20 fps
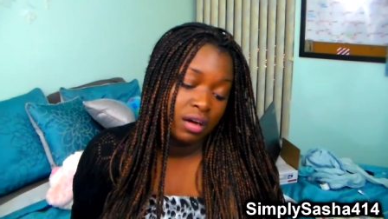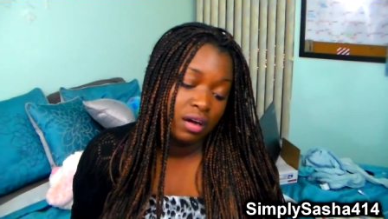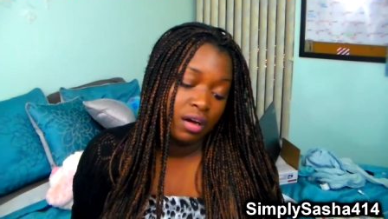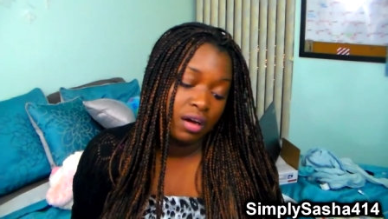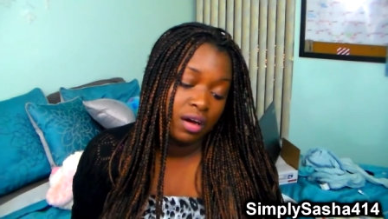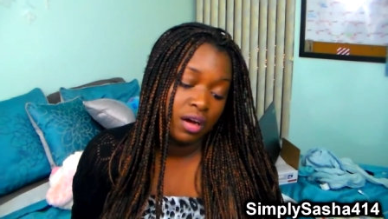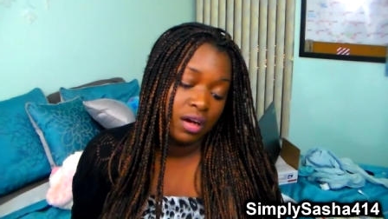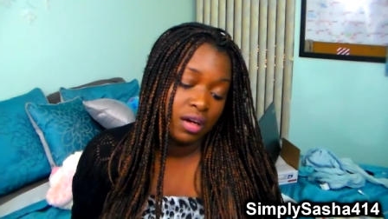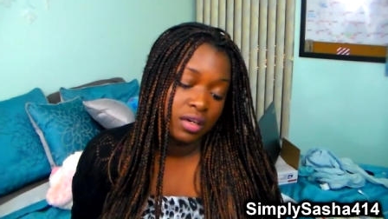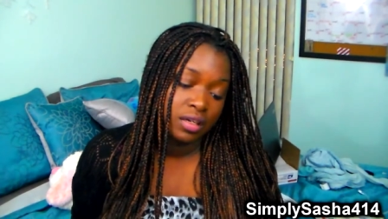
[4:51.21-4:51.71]

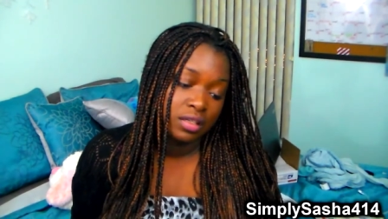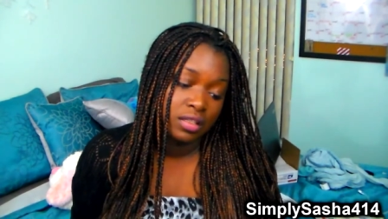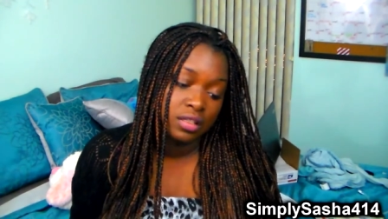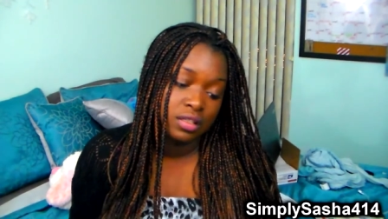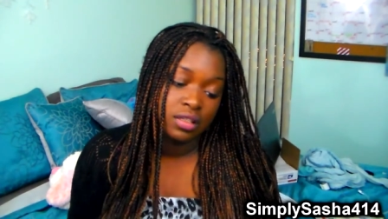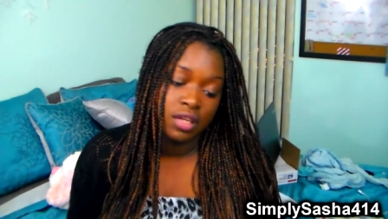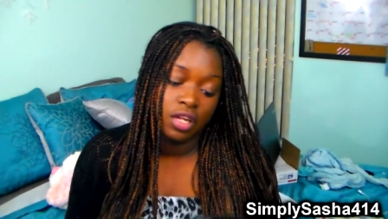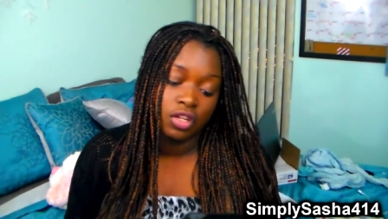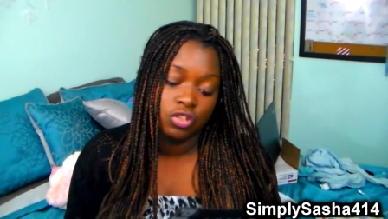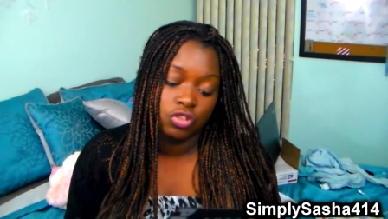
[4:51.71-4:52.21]
Ugh,
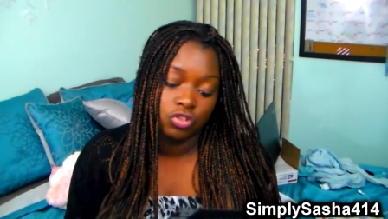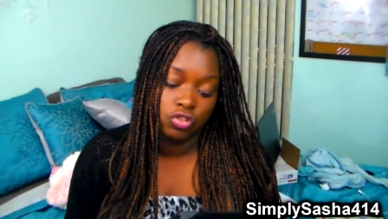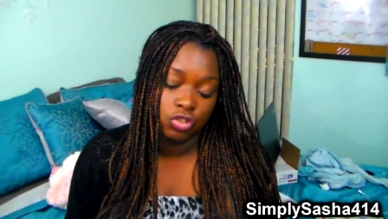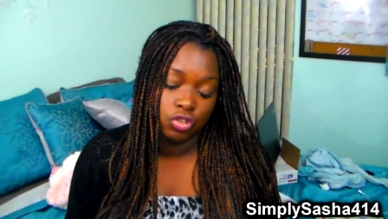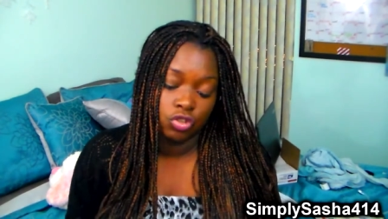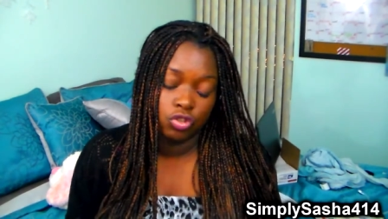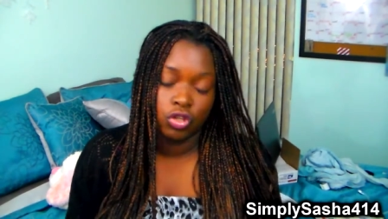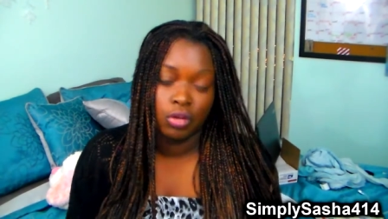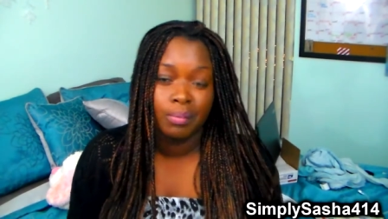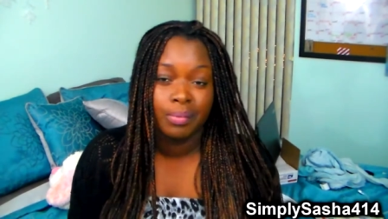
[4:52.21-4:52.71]
these colors
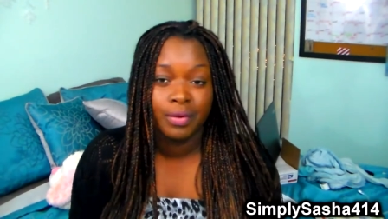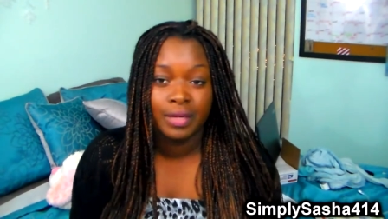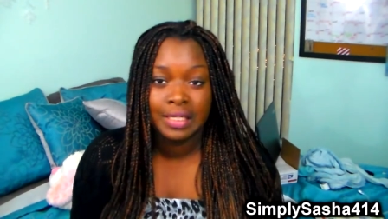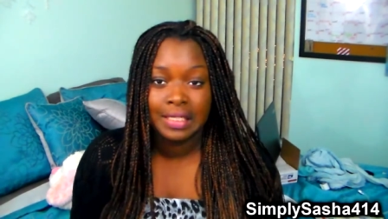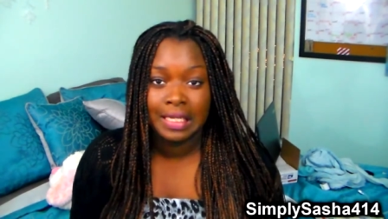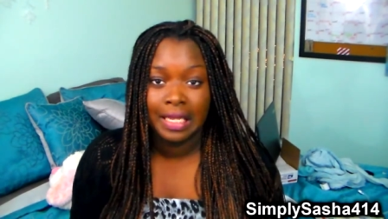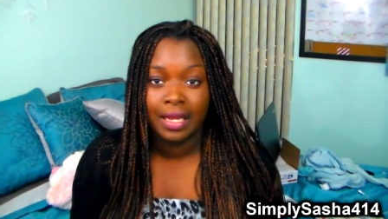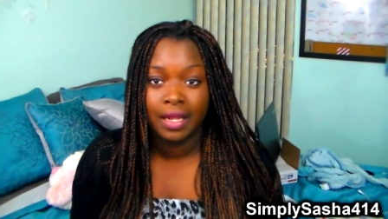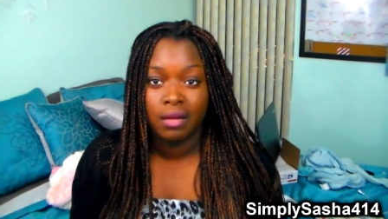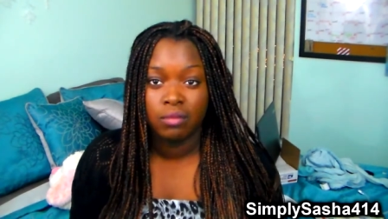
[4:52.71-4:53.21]
look so
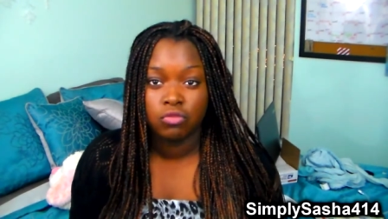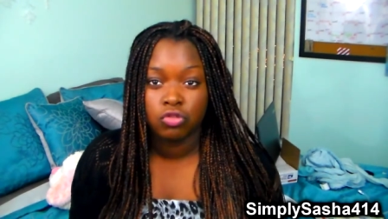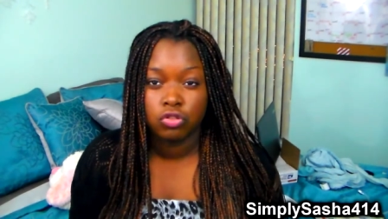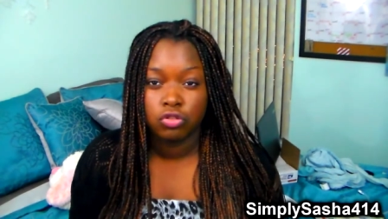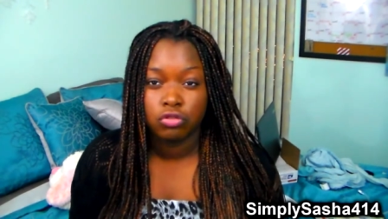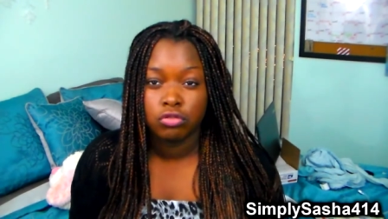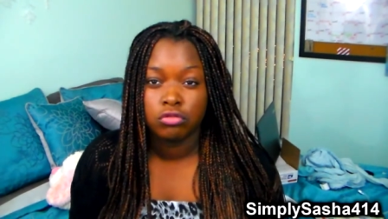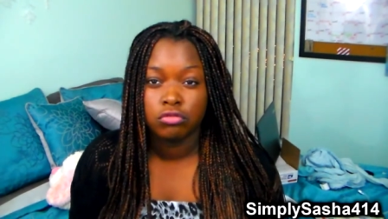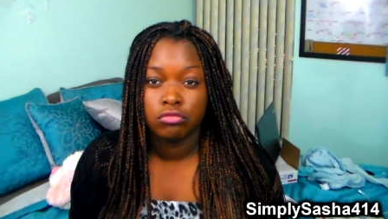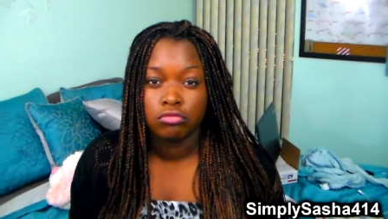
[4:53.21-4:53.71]
pretty, and I'm
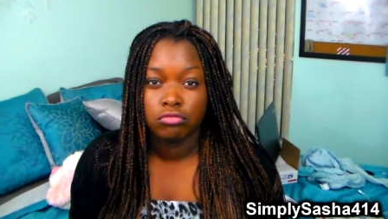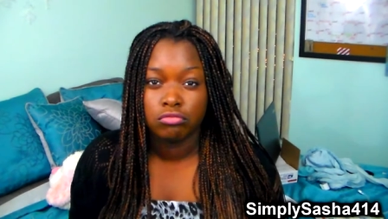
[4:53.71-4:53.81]
just